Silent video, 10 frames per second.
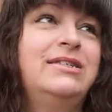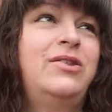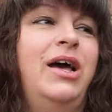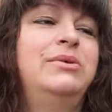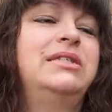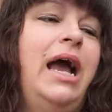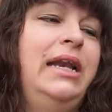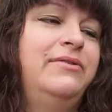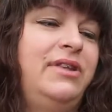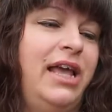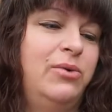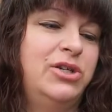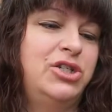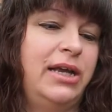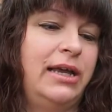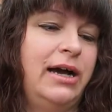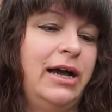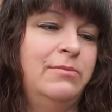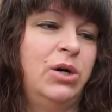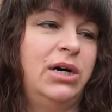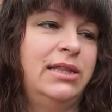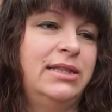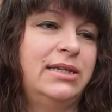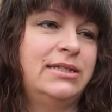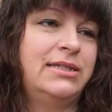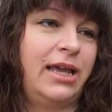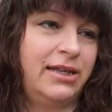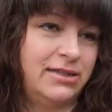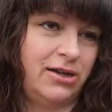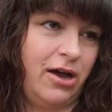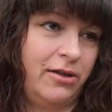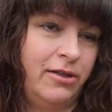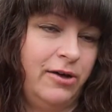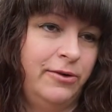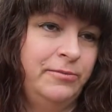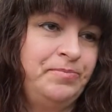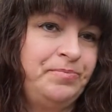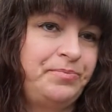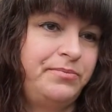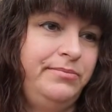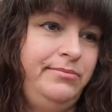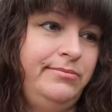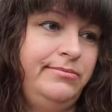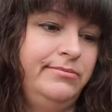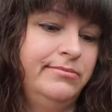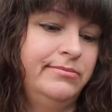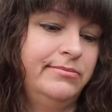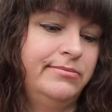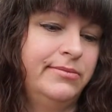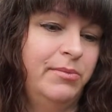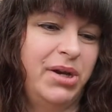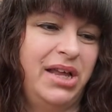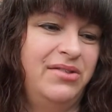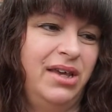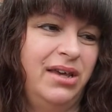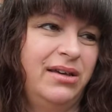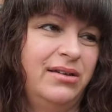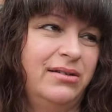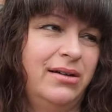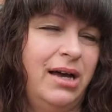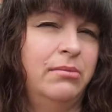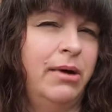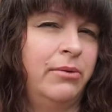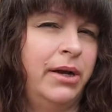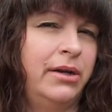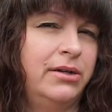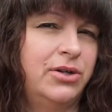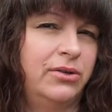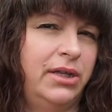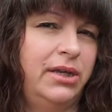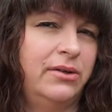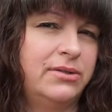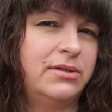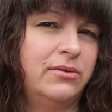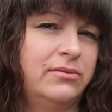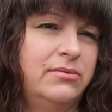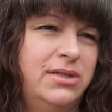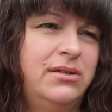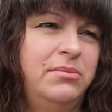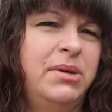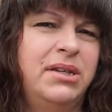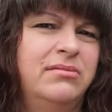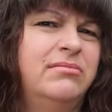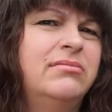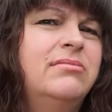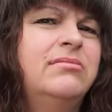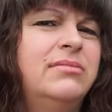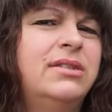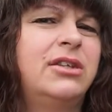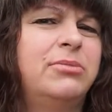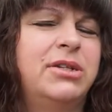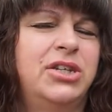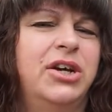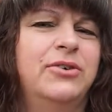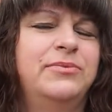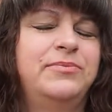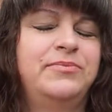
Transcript: that one's kind of languishing. I'm on the second sock though, but I think I'm about ready to turn the heel. So still a bit to go.